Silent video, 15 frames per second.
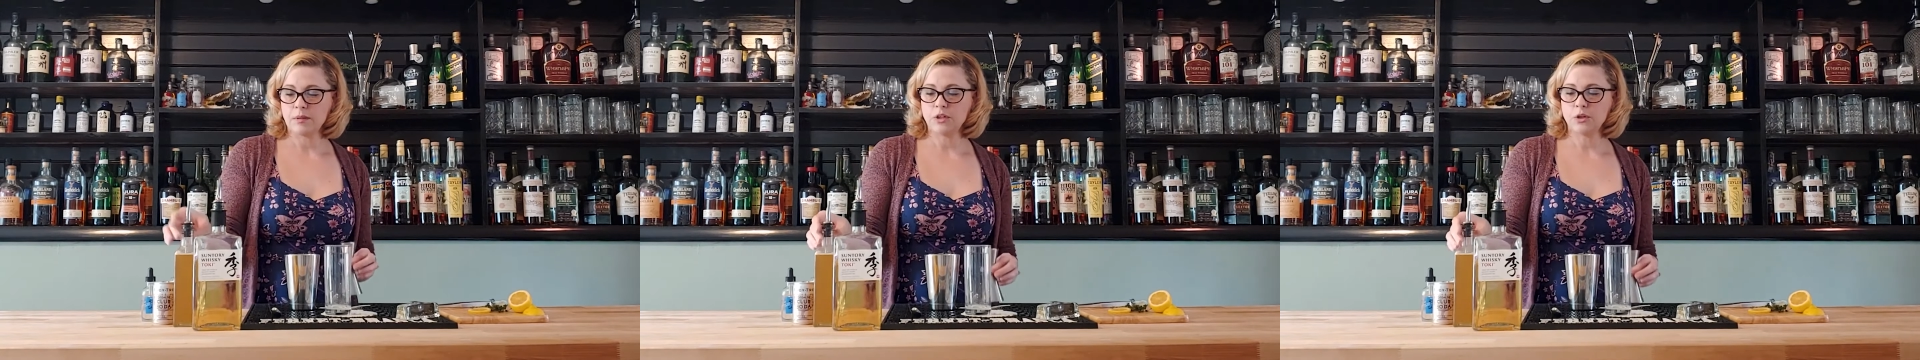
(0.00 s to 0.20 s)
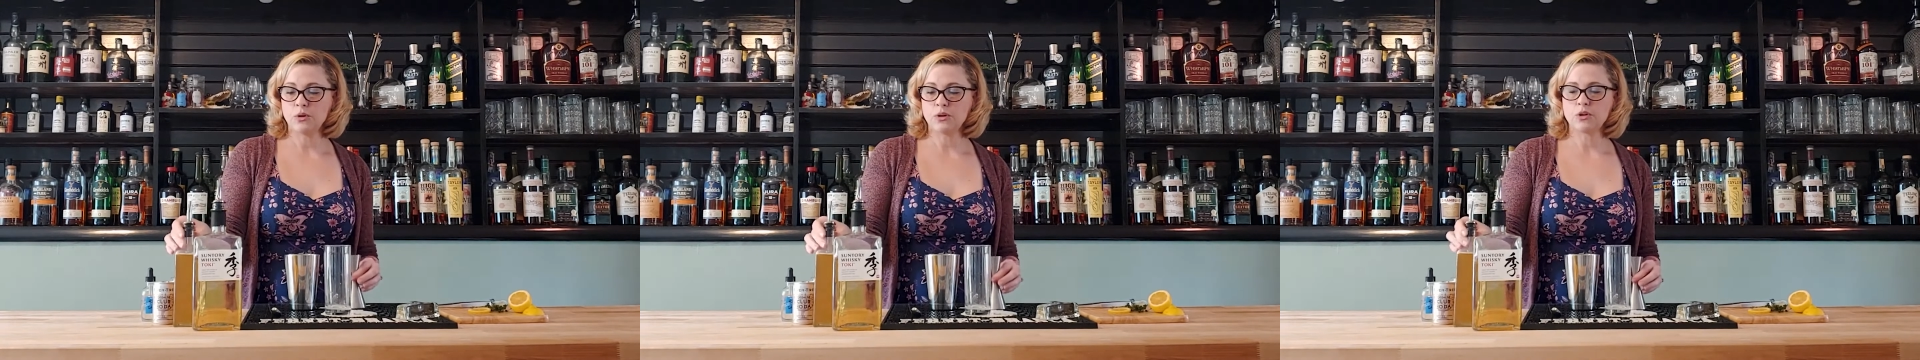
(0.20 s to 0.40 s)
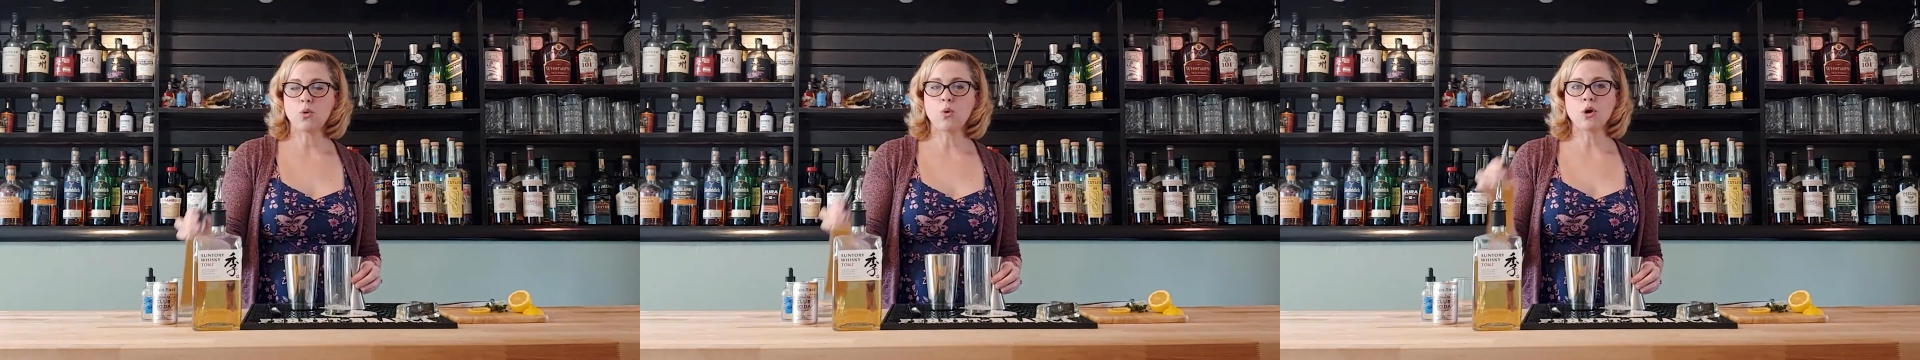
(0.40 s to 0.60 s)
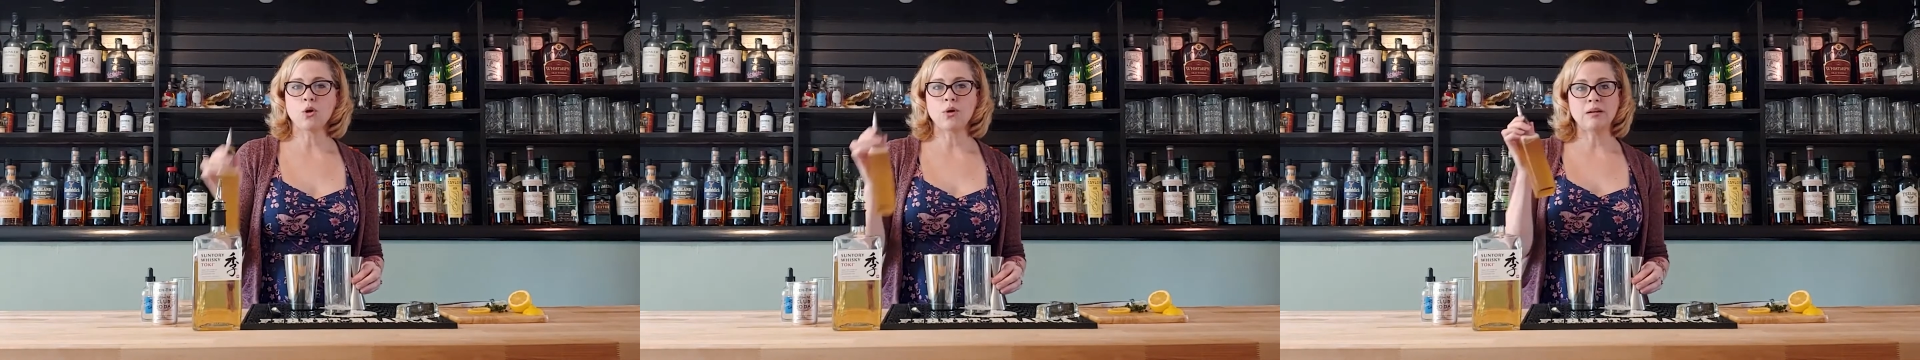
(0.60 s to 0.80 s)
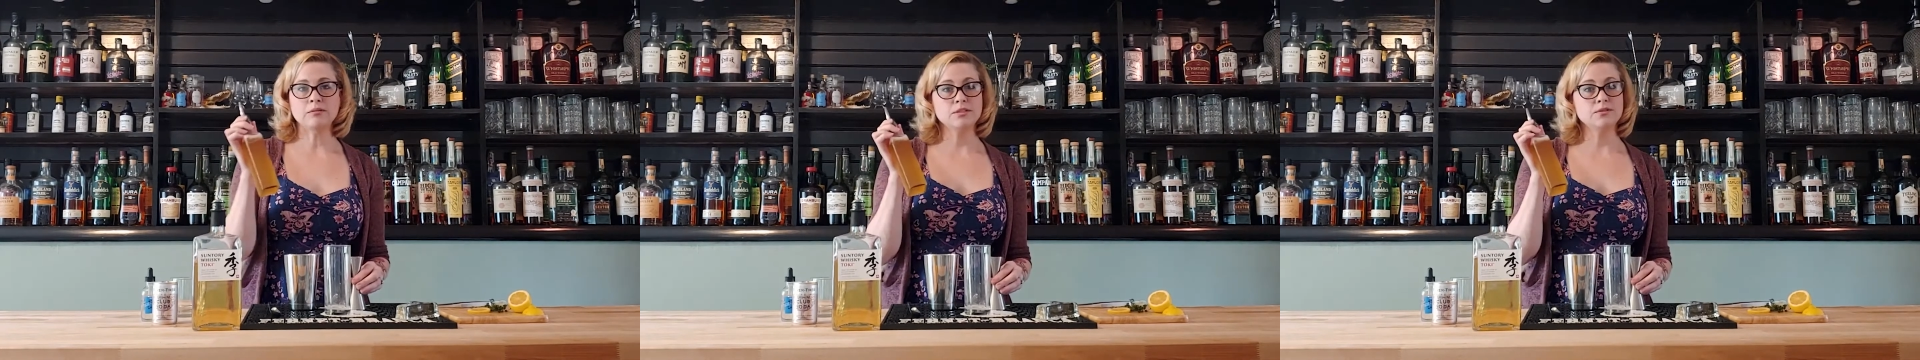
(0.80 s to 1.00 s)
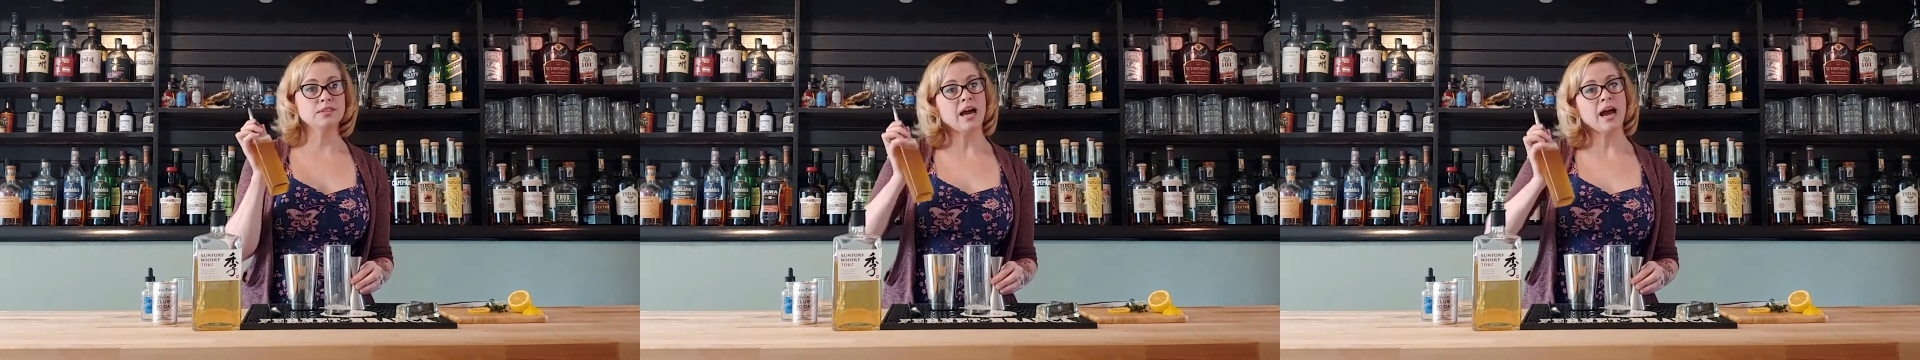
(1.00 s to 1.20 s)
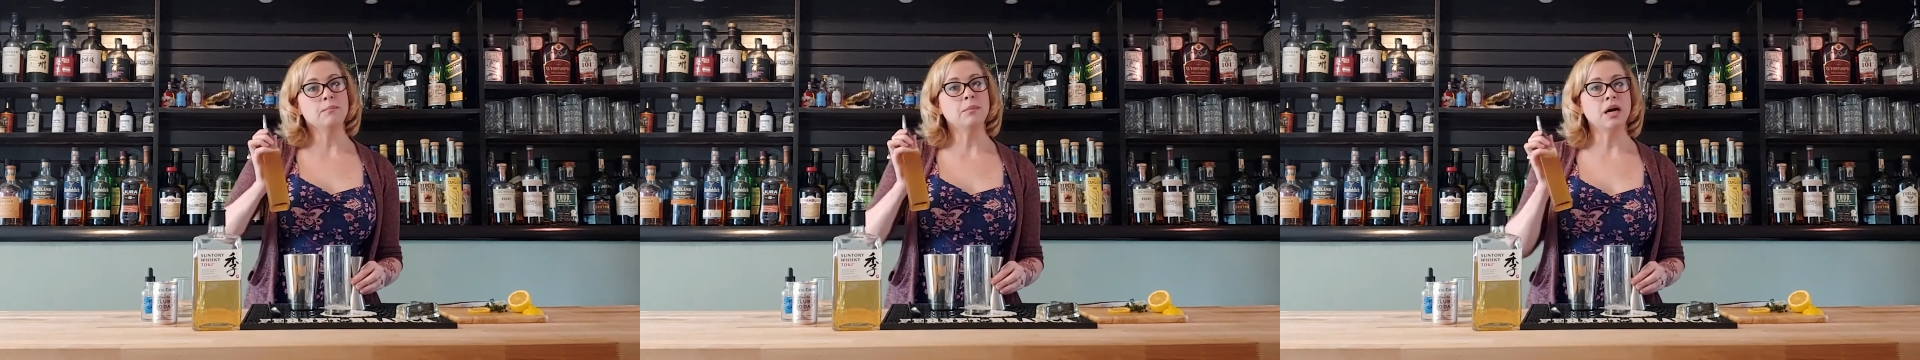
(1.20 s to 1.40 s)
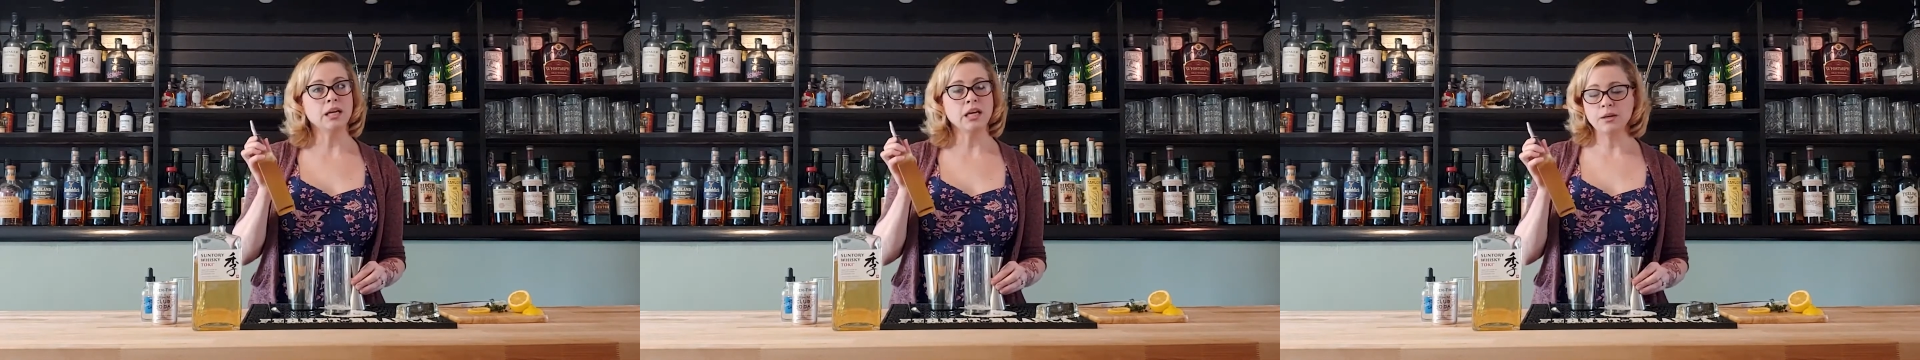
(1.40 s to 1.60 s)
I'm going to do a 1/4 ounce of
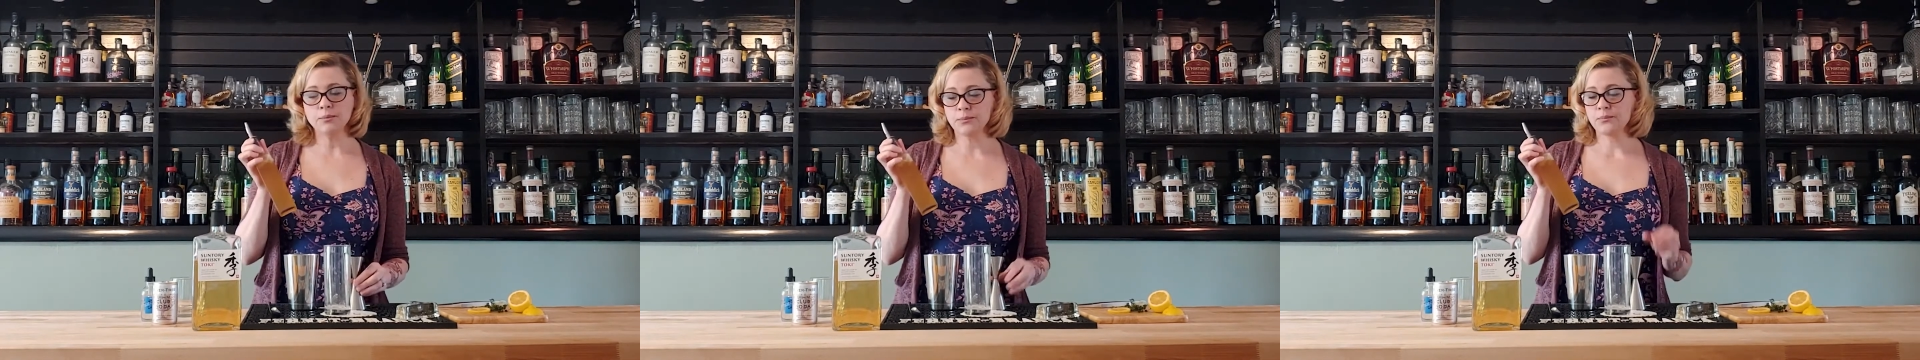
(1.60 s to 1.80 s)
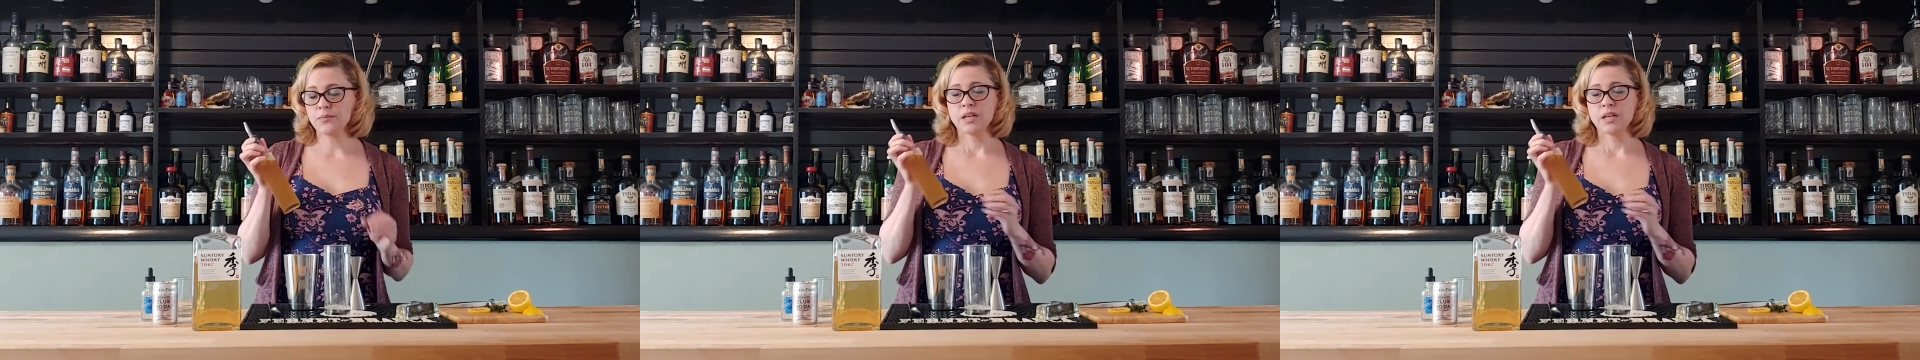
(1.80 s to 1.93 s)
thyme honey.